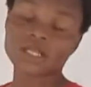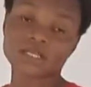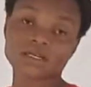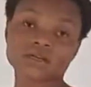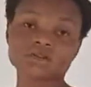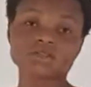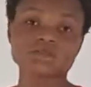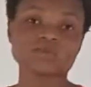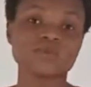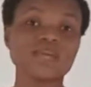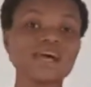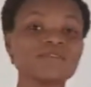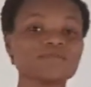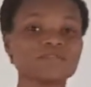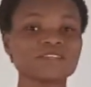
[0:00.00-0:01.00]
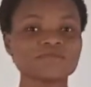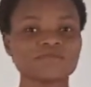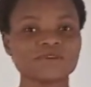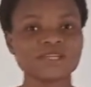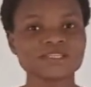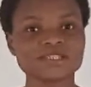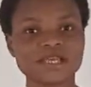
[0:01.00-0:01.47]
accounting, we have
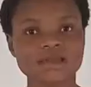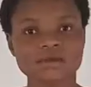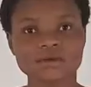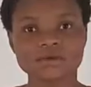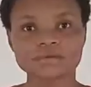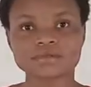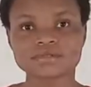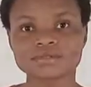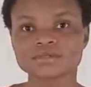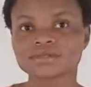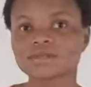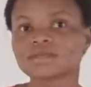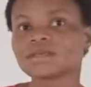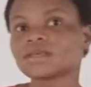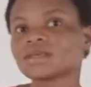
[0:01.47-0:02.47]
different errors.